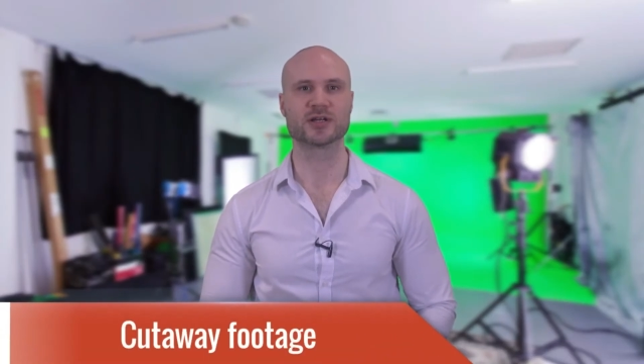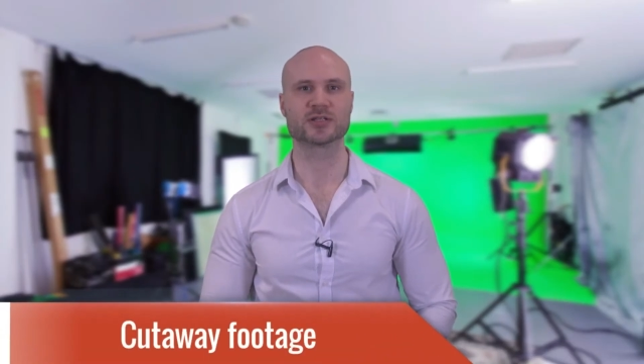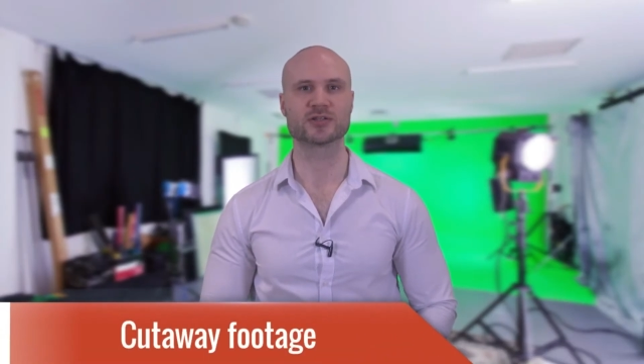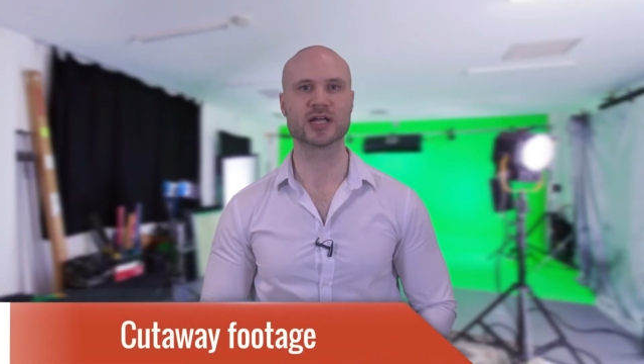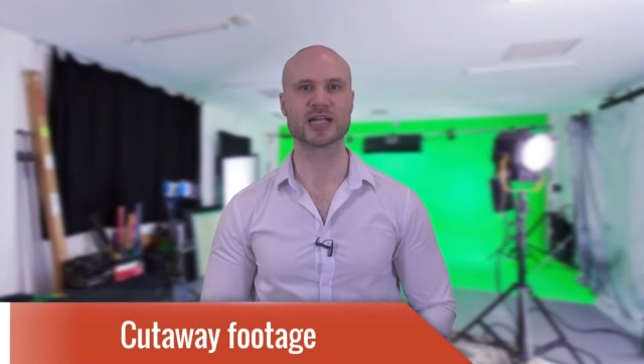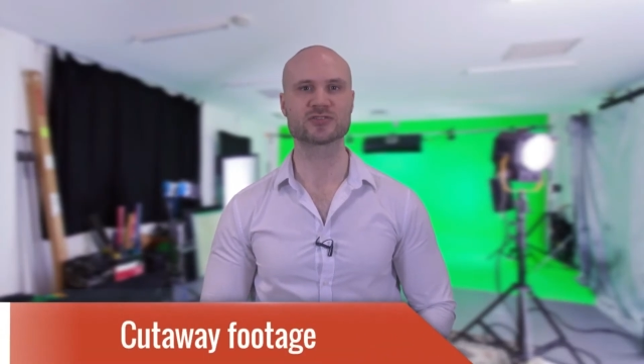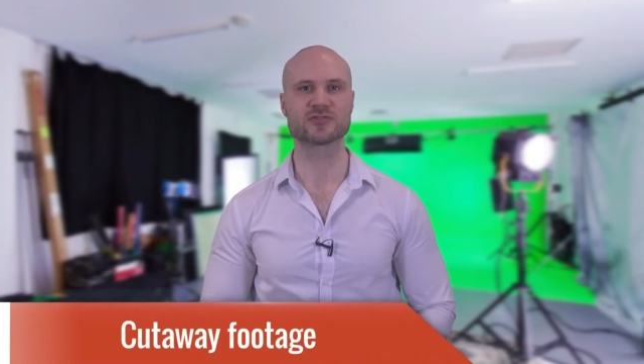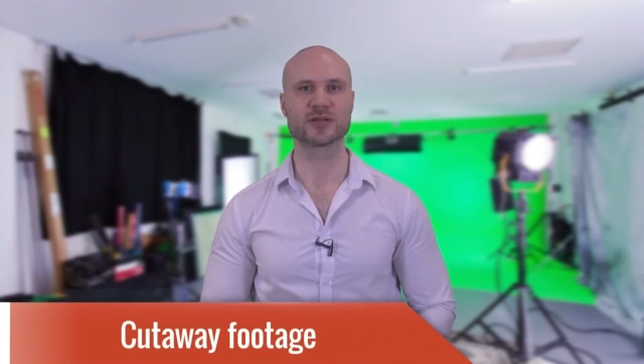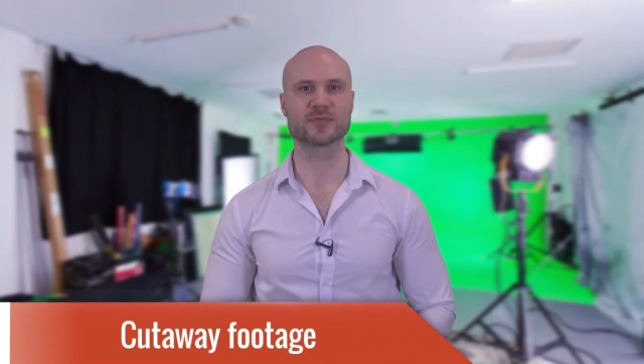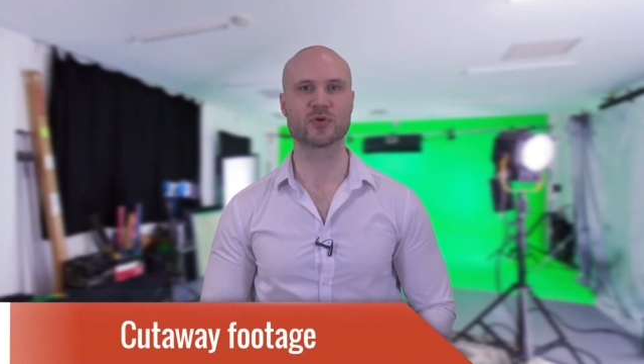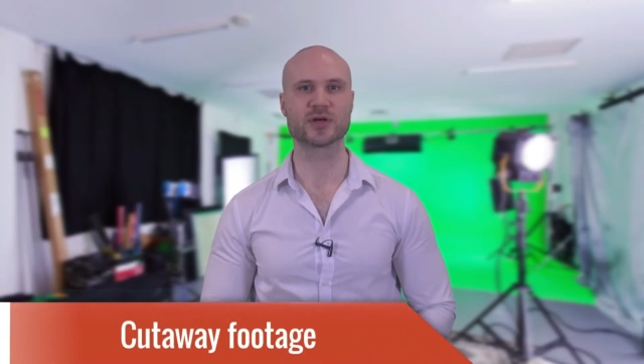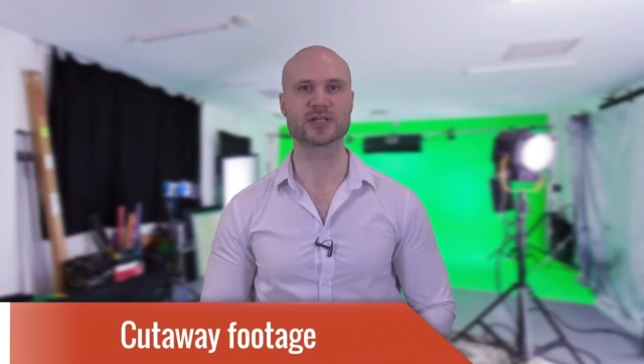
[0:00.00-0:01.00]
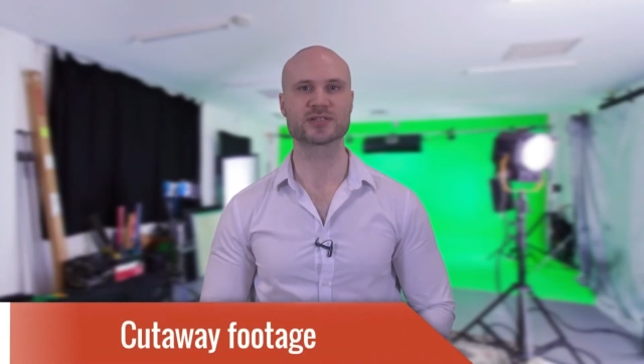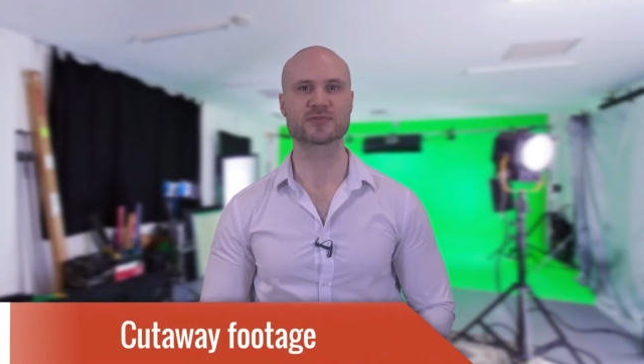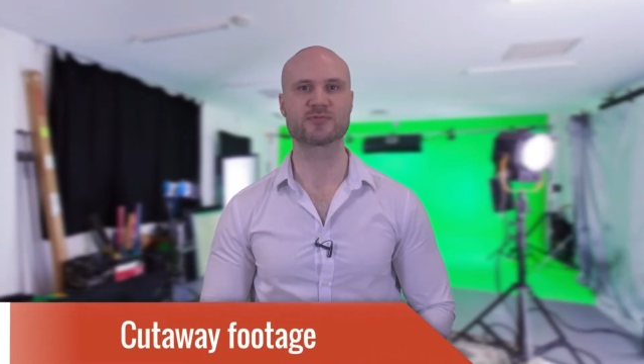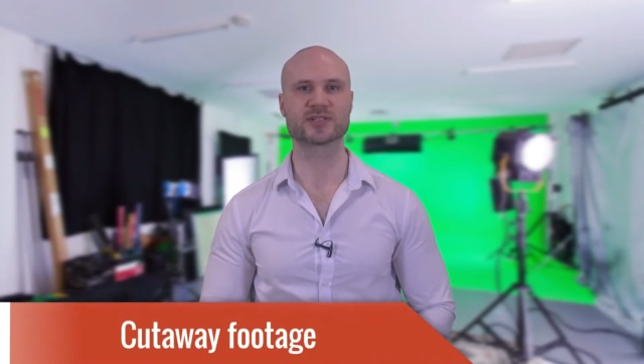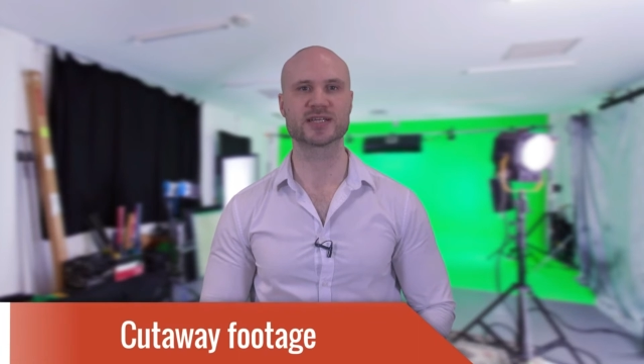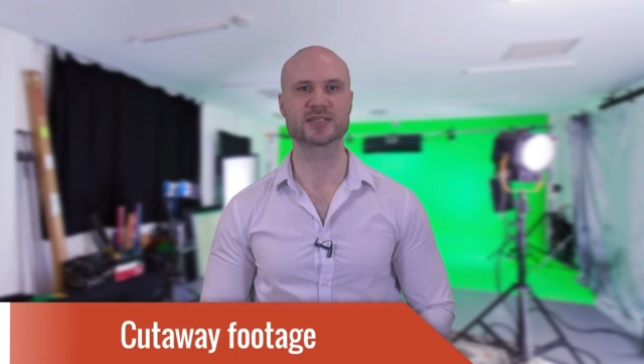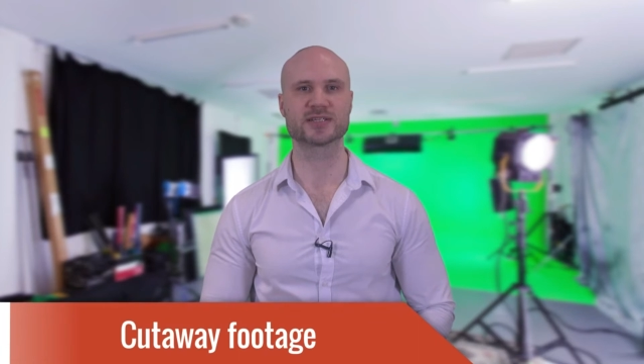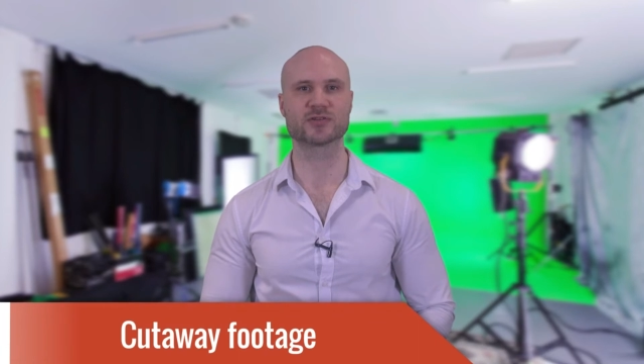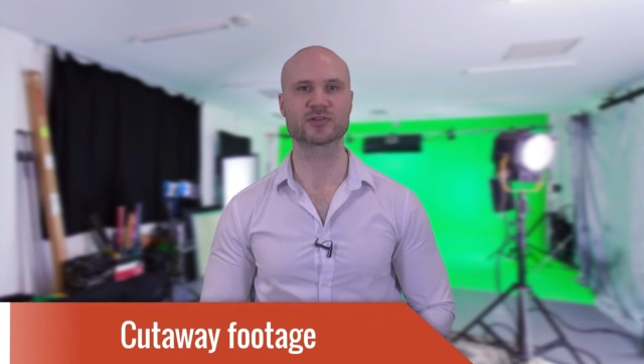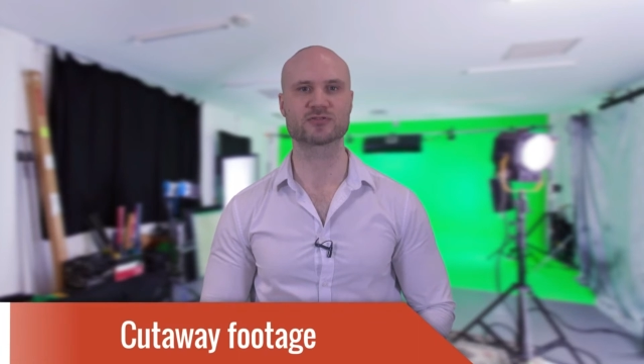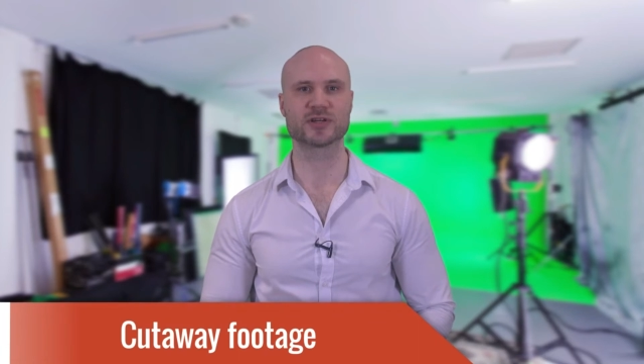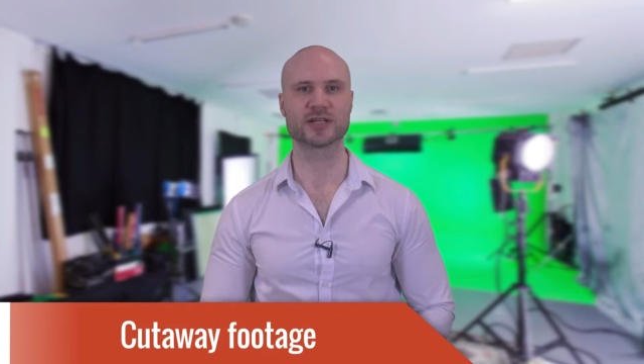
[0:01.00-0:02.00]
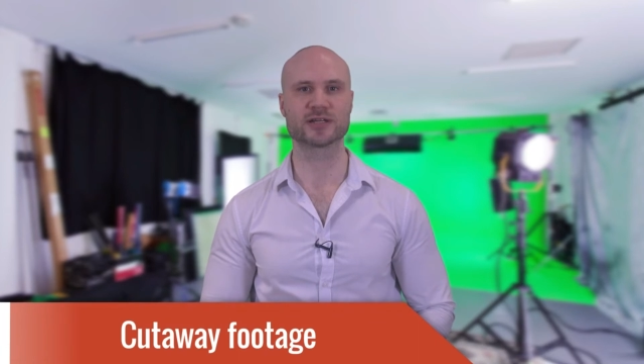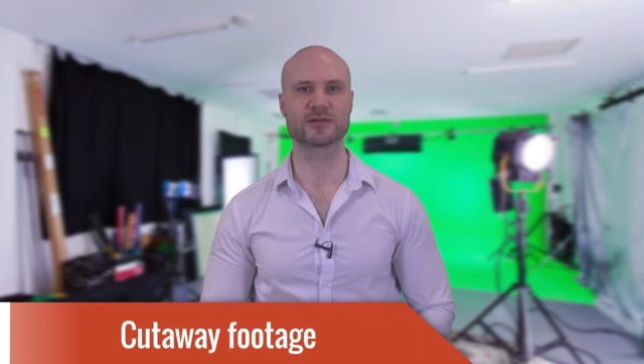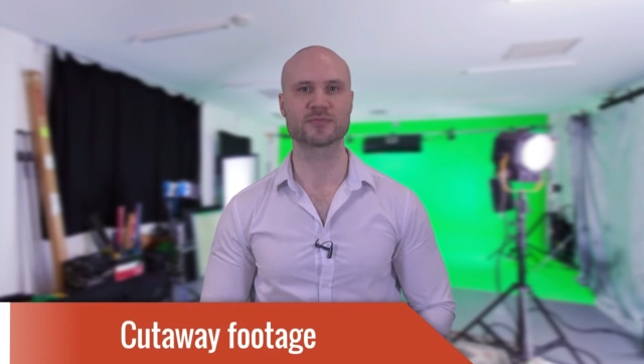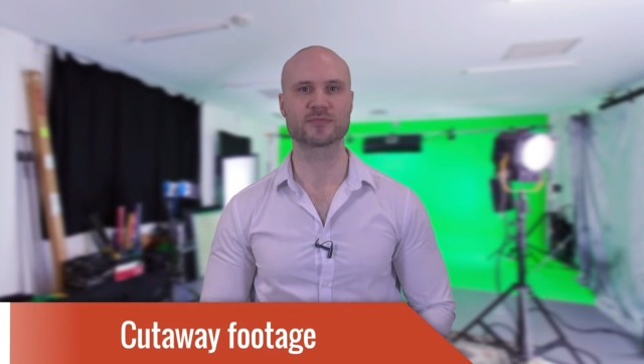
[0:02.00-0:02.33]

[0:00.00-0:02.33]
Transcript: to illustrate points presented on screen,